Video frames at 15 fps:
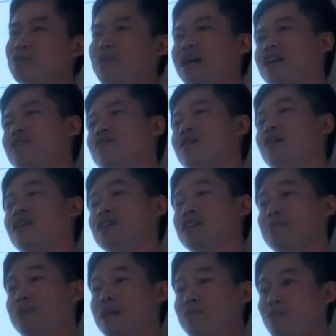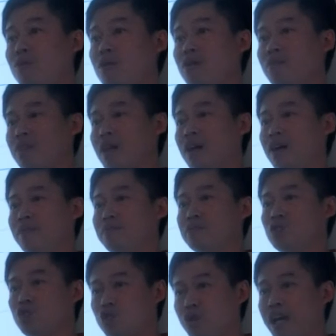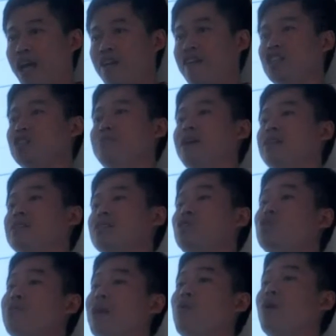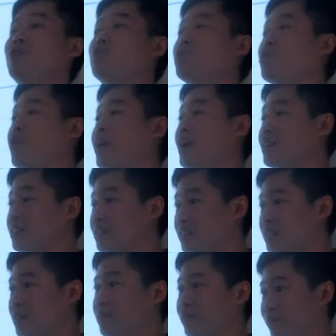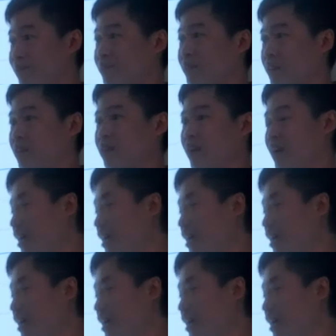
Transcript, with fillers: But if you're a little bit more um, strict and regimental, you may want to create a system, okay,